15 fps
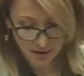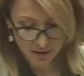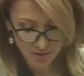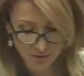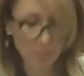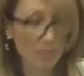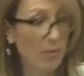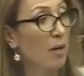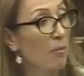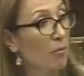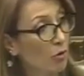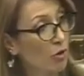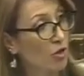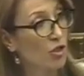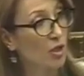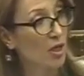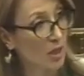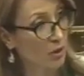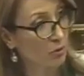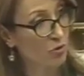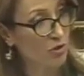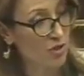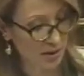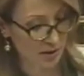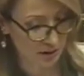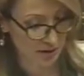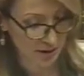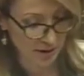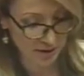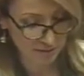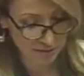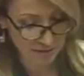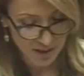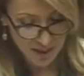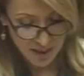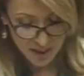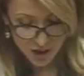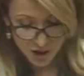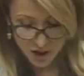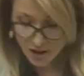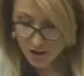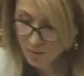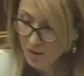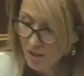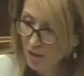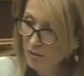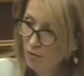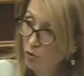to the society. I really